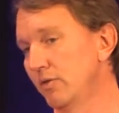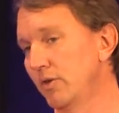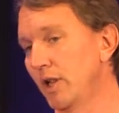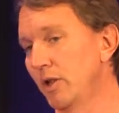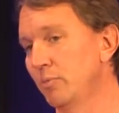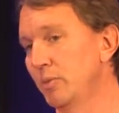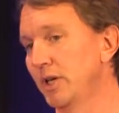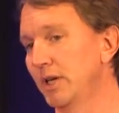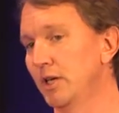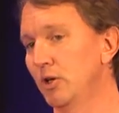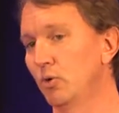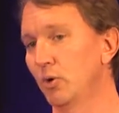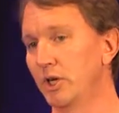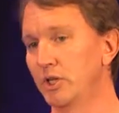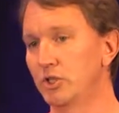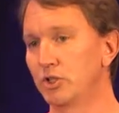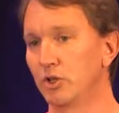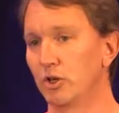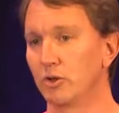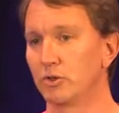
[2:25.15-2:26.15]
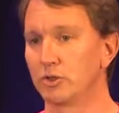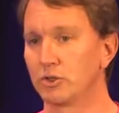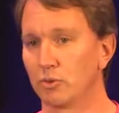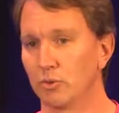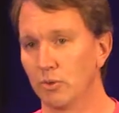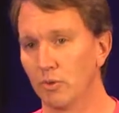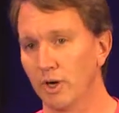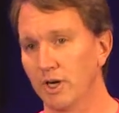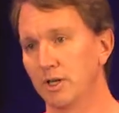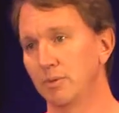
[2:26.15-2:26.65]
developing Equatio.
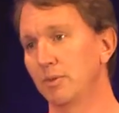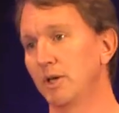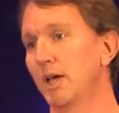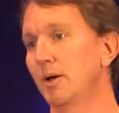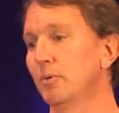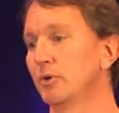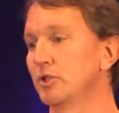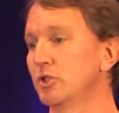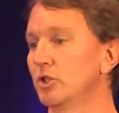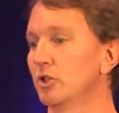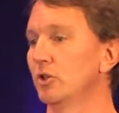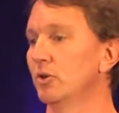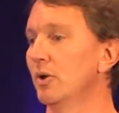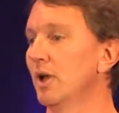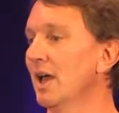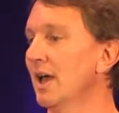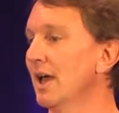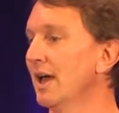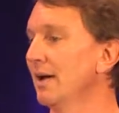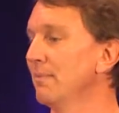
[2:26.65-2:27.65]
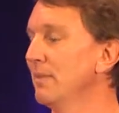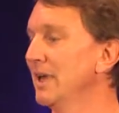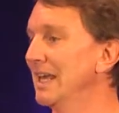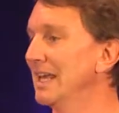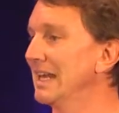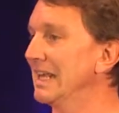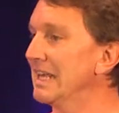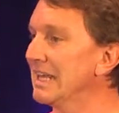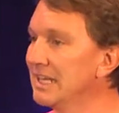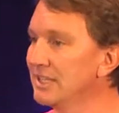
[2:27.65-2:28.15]
So we wanted to be able to
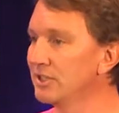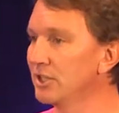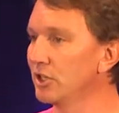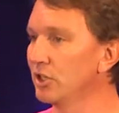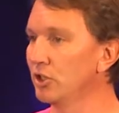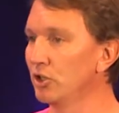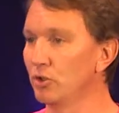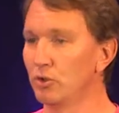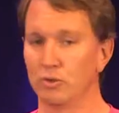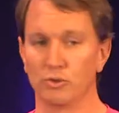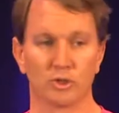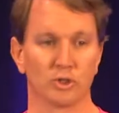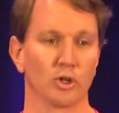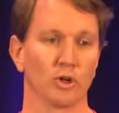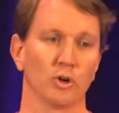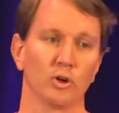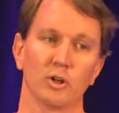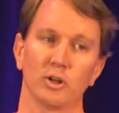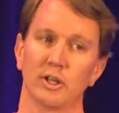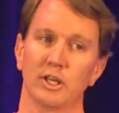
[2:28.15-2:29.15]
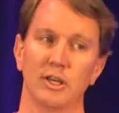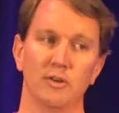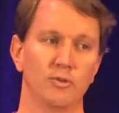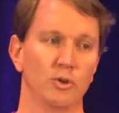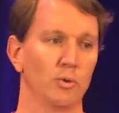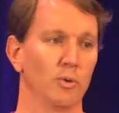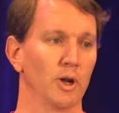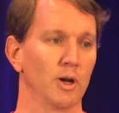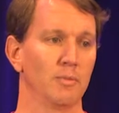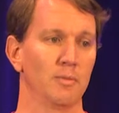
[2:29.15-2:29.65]
make it easy to use. Currently,
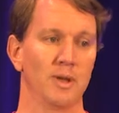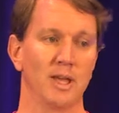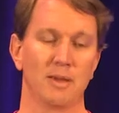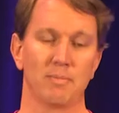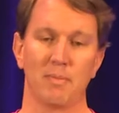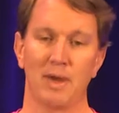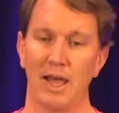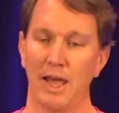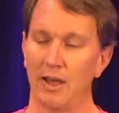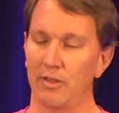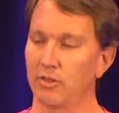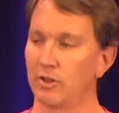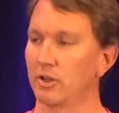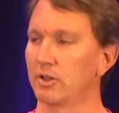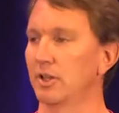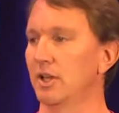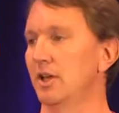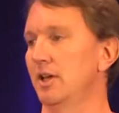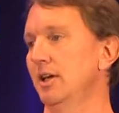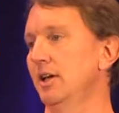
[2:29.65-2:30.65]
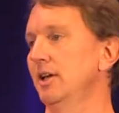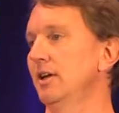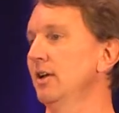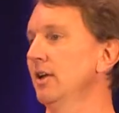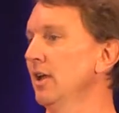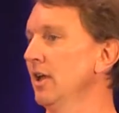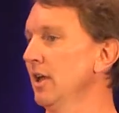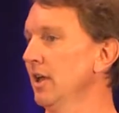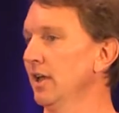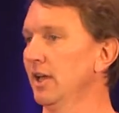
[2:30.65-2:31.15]
if you want to make math
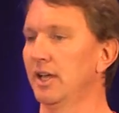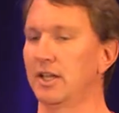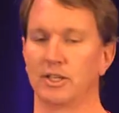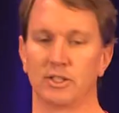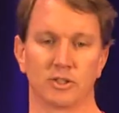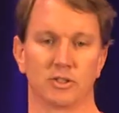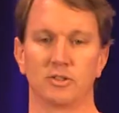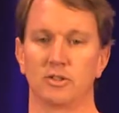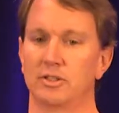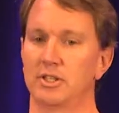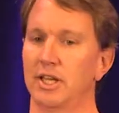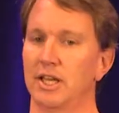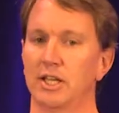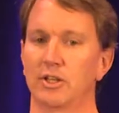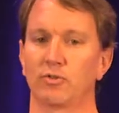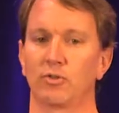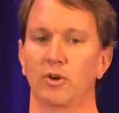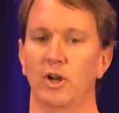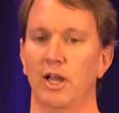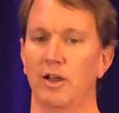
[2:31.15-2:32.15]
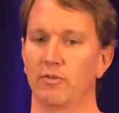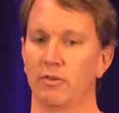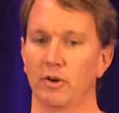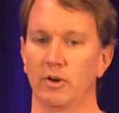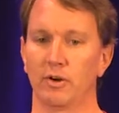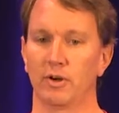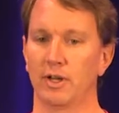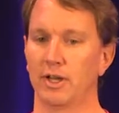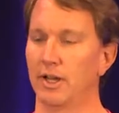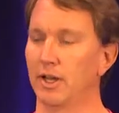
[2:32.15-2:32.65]
online, it is, takes
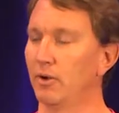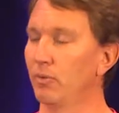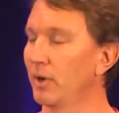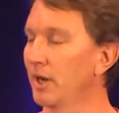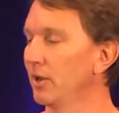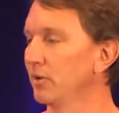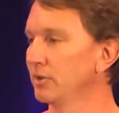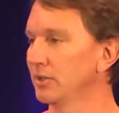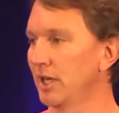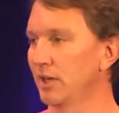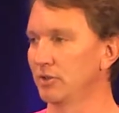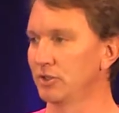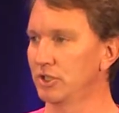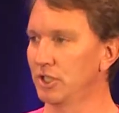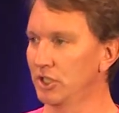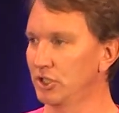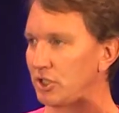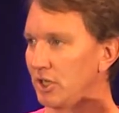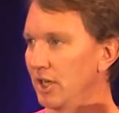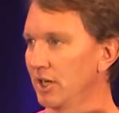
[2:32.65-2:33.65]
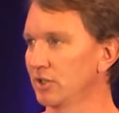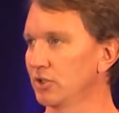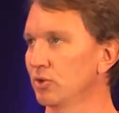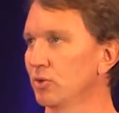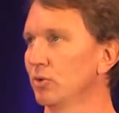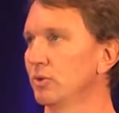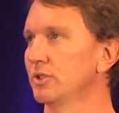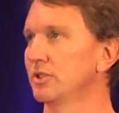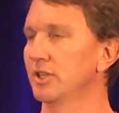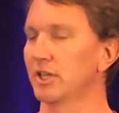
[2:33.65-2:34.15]
forever. Uh, when I was, I was teaching at a
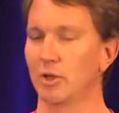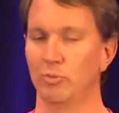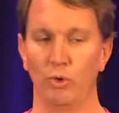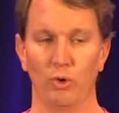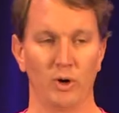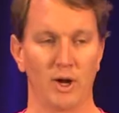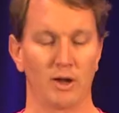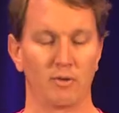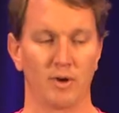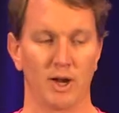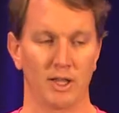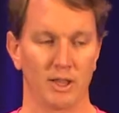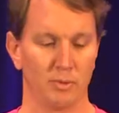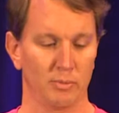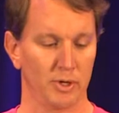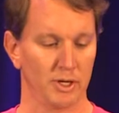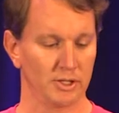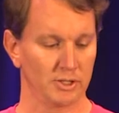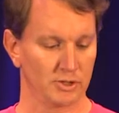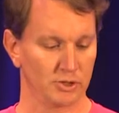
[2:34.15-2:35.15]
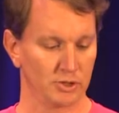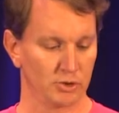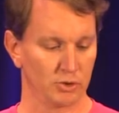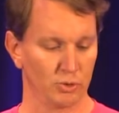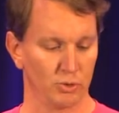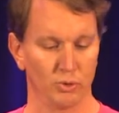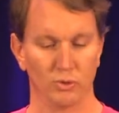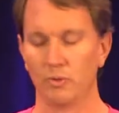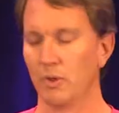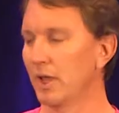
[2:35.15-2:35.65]
school in Singapore, I'd ride the bus to
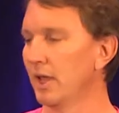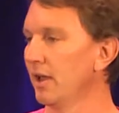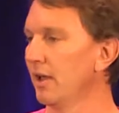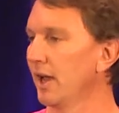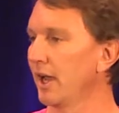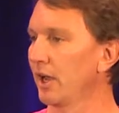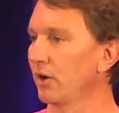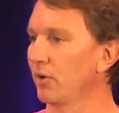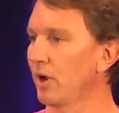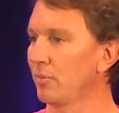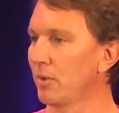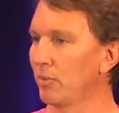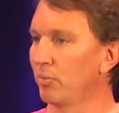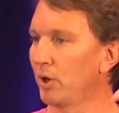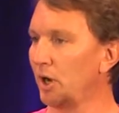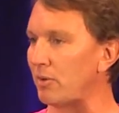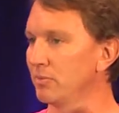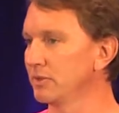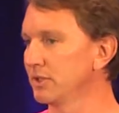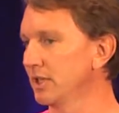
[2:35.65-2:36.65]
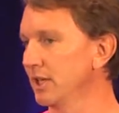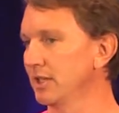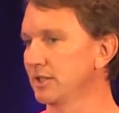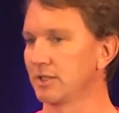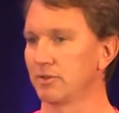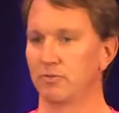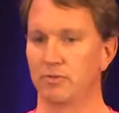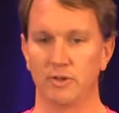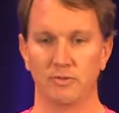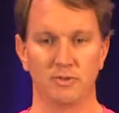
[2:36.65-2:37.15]
school. I could write my problem
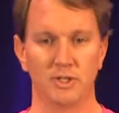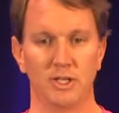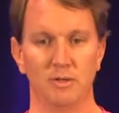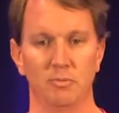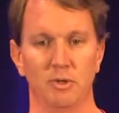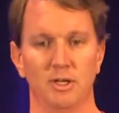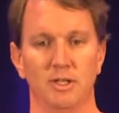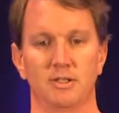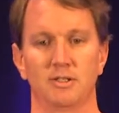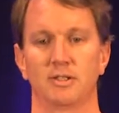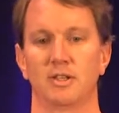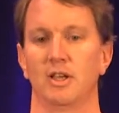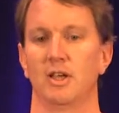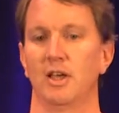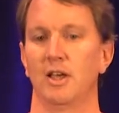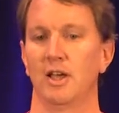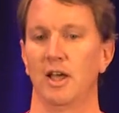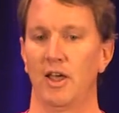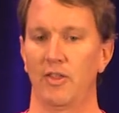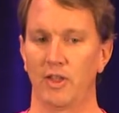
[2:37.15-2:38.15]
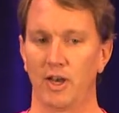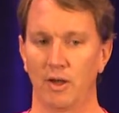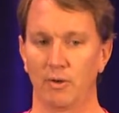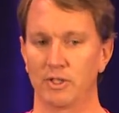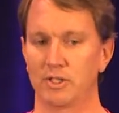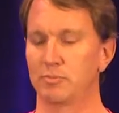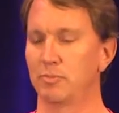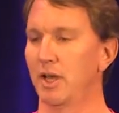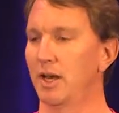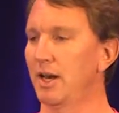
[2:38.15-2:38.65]
sets in 15 minutes, and then
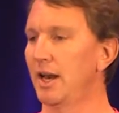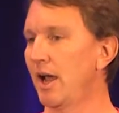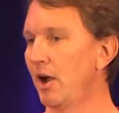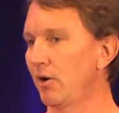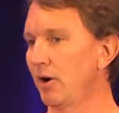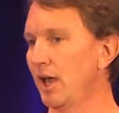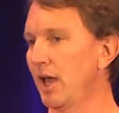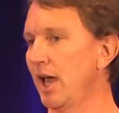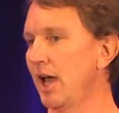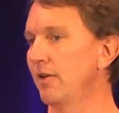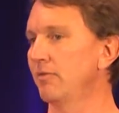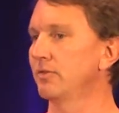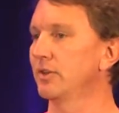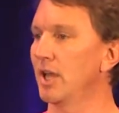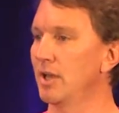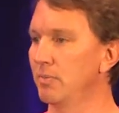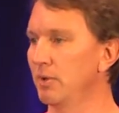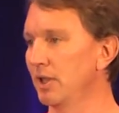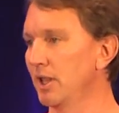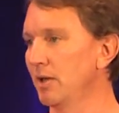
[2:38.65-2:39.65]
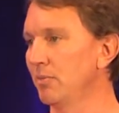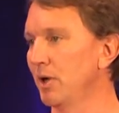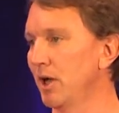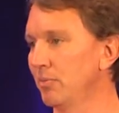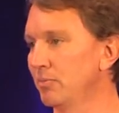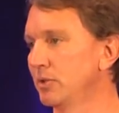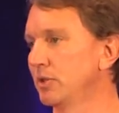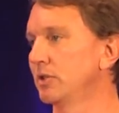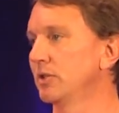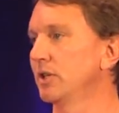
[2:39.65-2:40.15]
I would spend an hour and a half typing
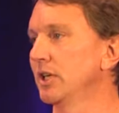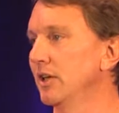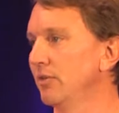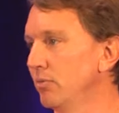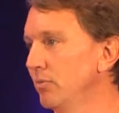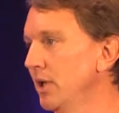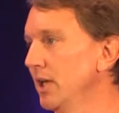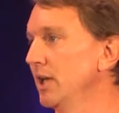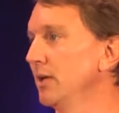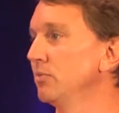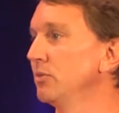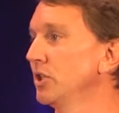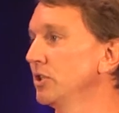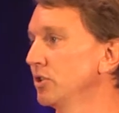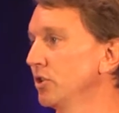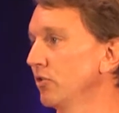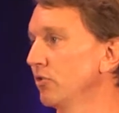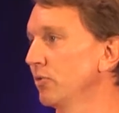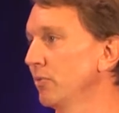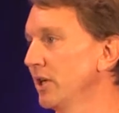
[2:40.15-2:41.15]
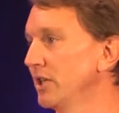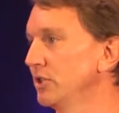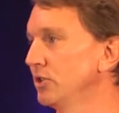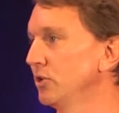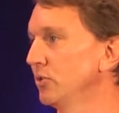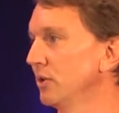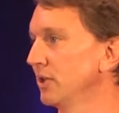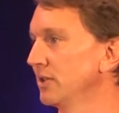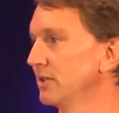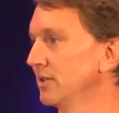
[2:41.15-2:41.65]
them up to give them, make them digital for my
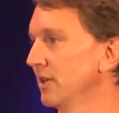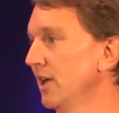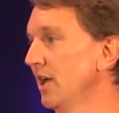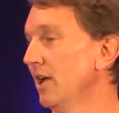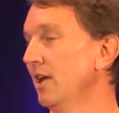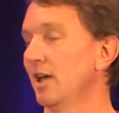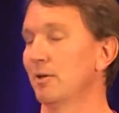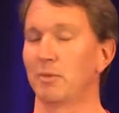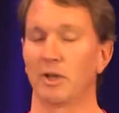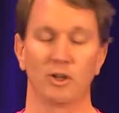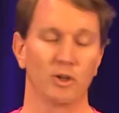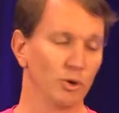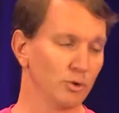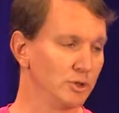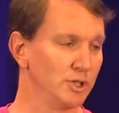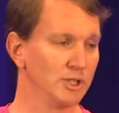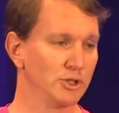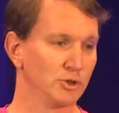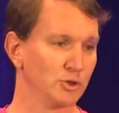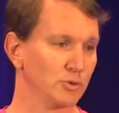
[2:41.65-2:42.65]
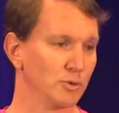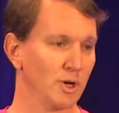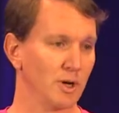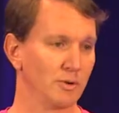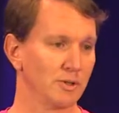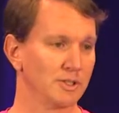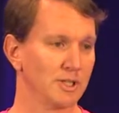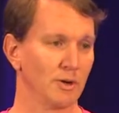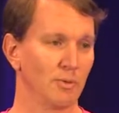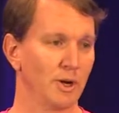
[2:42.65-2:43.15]
students. My co-teachers
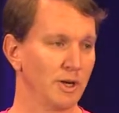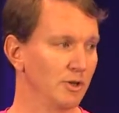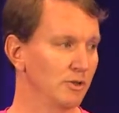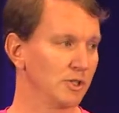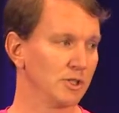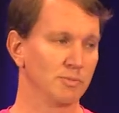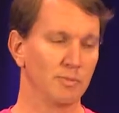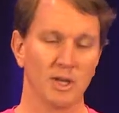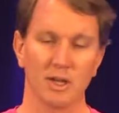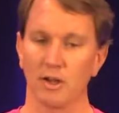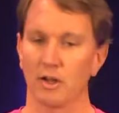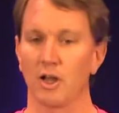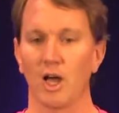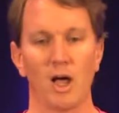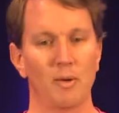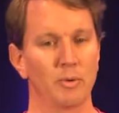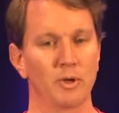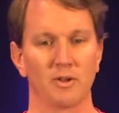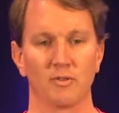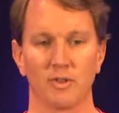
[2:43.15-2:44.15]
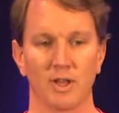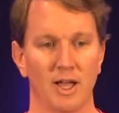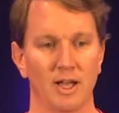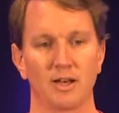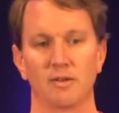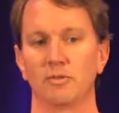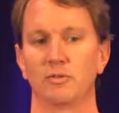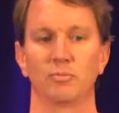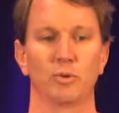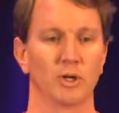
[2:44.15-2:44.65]
would always say, why don't you just make a copy of
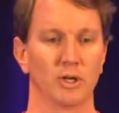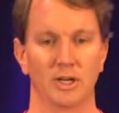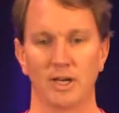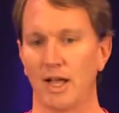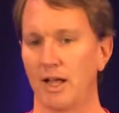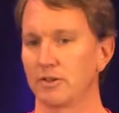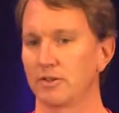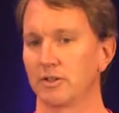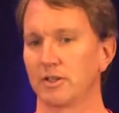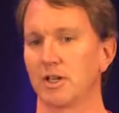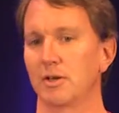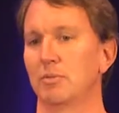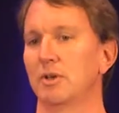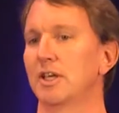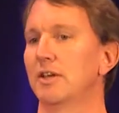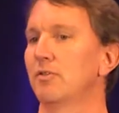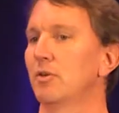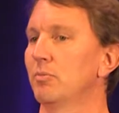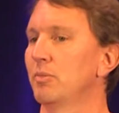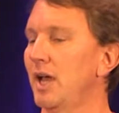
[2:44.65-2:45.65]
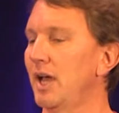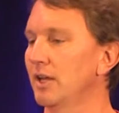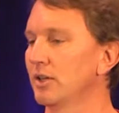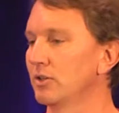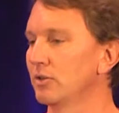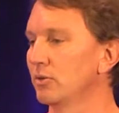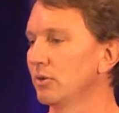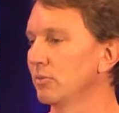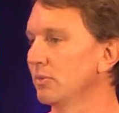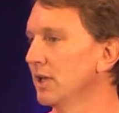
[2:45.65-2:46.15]
that and print it out to them and give them
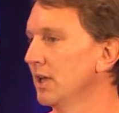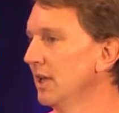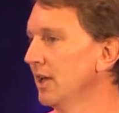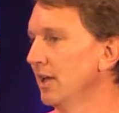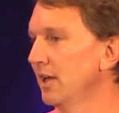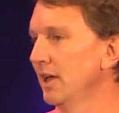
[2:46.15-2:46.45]
back to them.